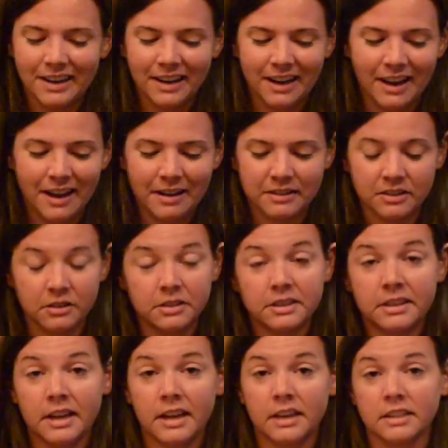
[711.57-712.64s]
So
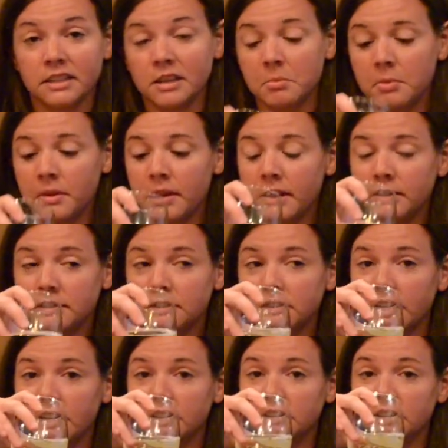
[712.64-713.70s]
let's take a sip of this,
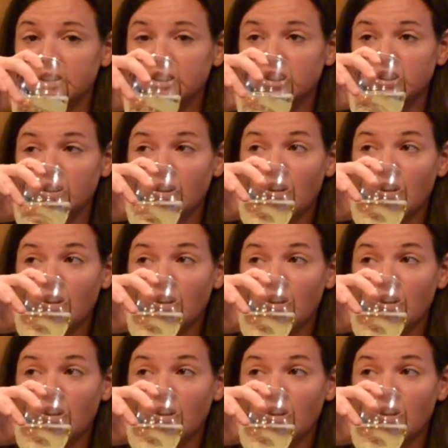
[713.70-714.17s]
taste this.